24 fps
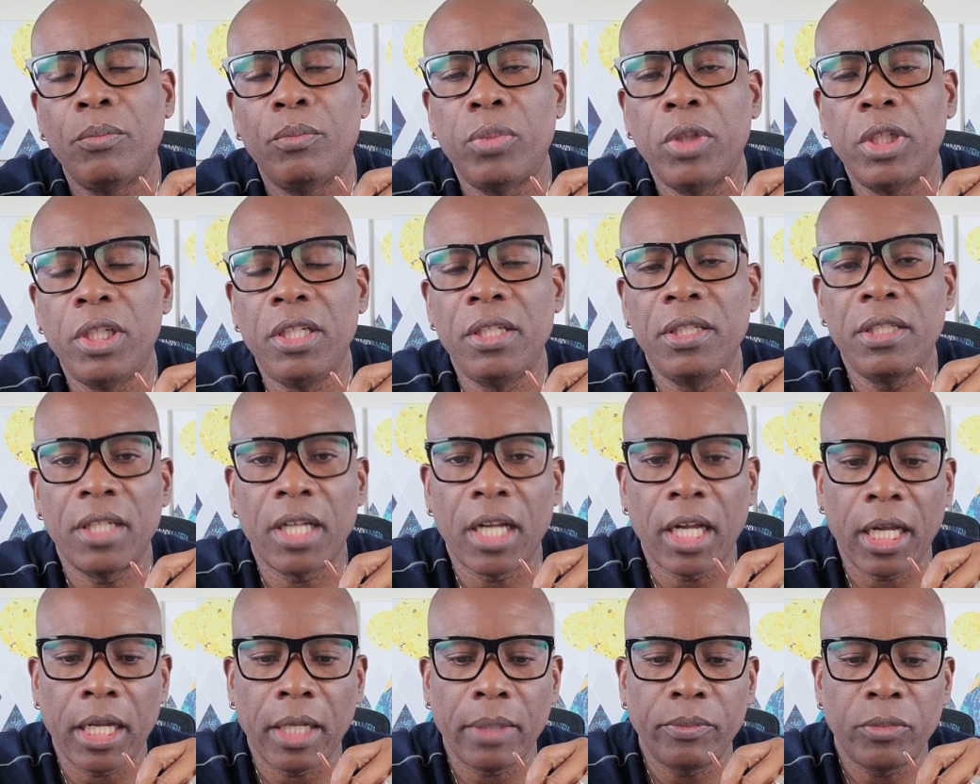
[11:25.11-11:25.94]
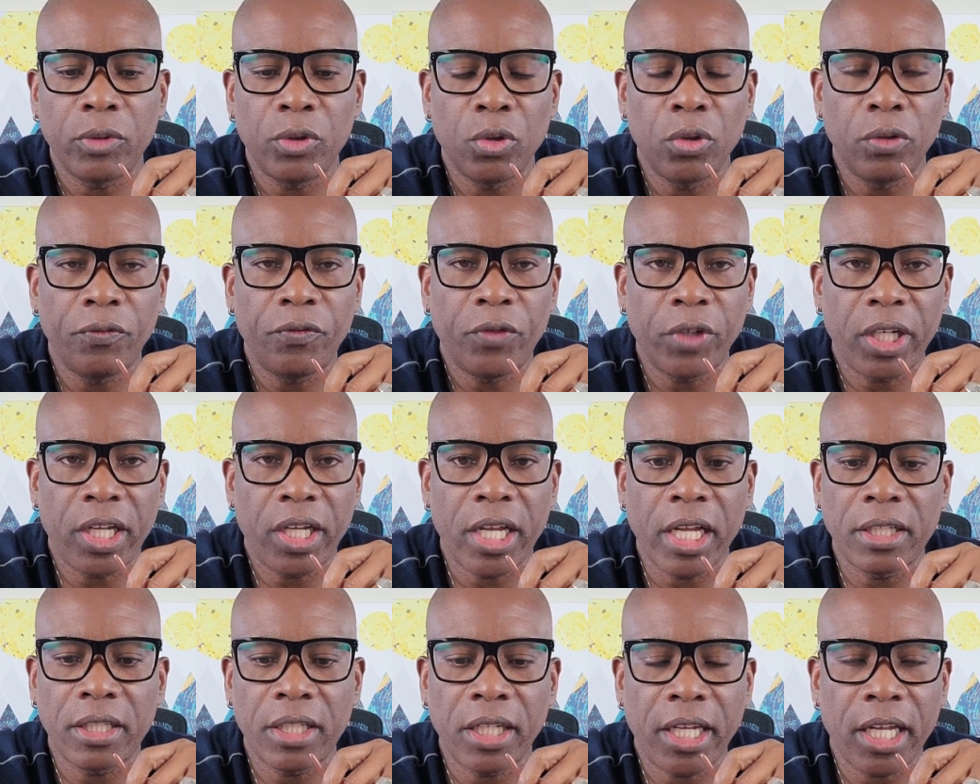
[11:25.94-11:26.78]
Please, um, don't
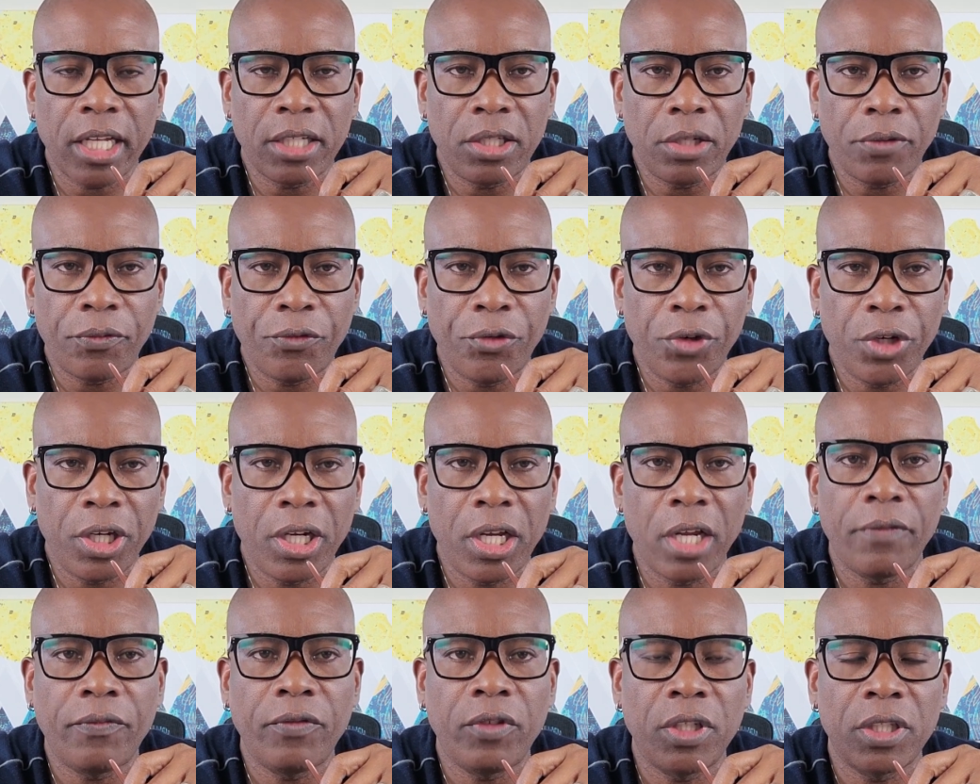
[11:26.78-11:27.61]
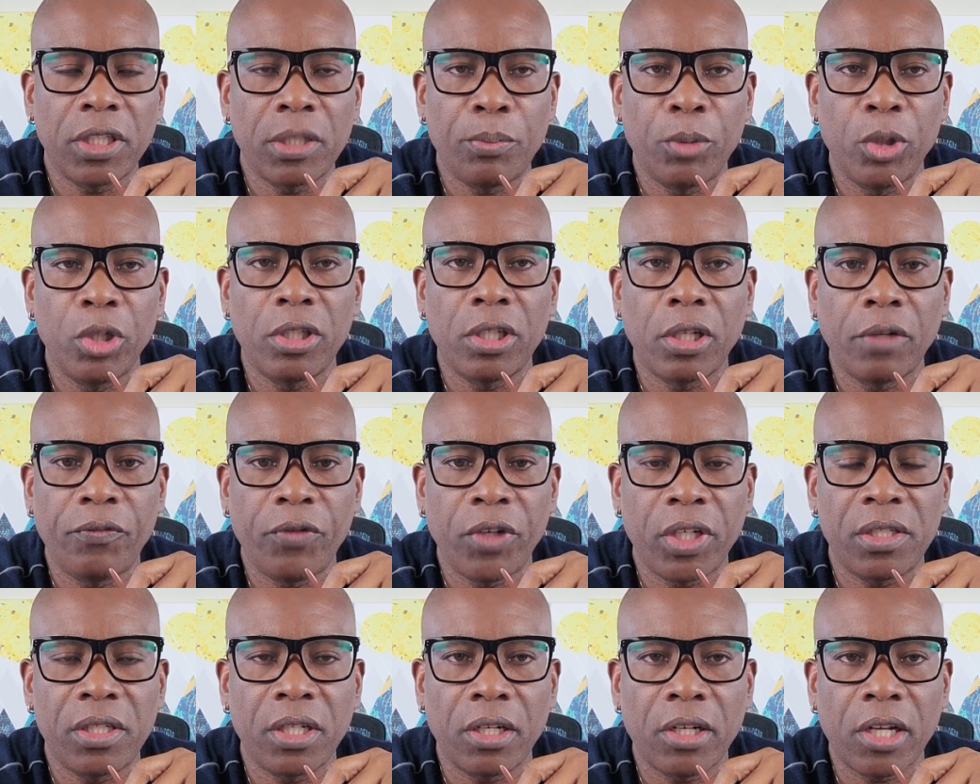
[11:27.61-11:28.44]
forget to get your free gift,
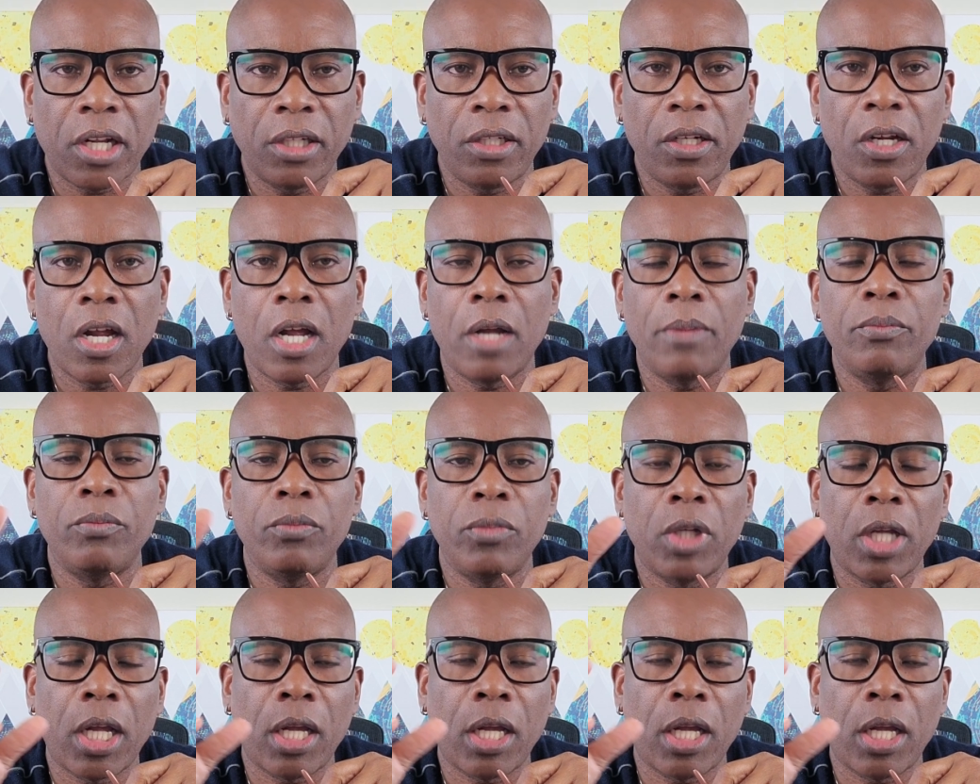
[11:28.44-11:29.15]
thespiritualfixer.com.